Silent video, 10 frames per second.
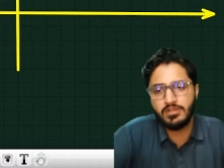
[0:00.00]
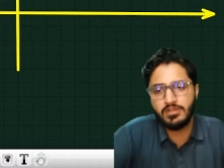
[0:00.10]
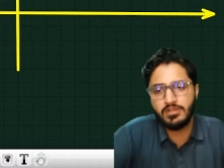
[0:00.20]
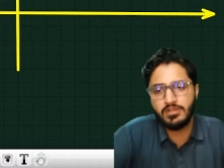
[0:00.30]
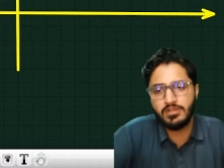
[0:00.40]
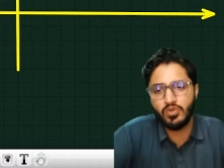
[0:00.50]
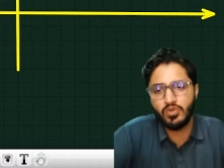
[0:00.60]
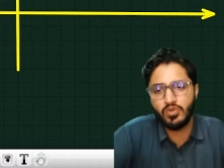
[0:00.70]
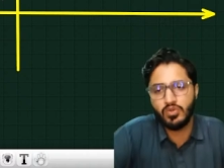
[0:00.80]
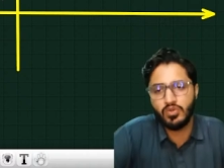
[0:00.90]
So you will
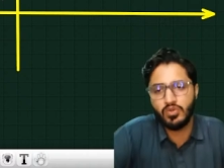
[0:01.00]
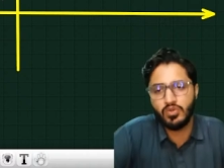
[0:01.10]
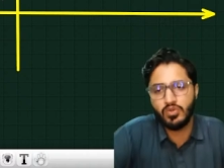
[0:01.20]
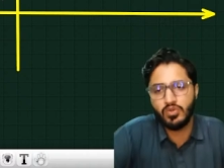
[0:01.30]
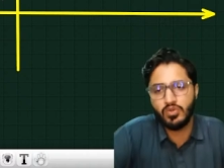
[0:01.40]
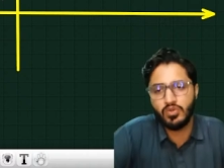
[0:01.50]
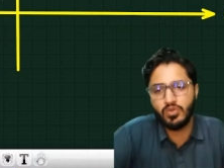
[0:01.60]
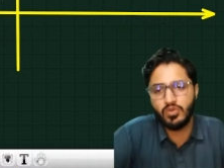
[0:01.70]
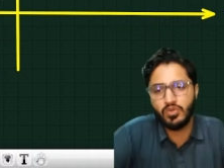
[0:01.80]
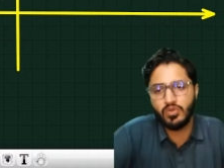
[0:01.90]
write now
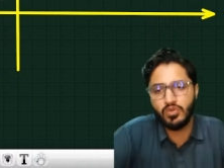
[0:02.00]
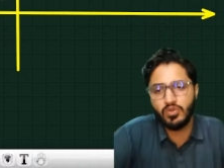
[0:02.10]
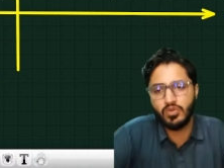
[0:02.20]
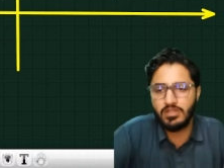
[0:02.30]
frequency of C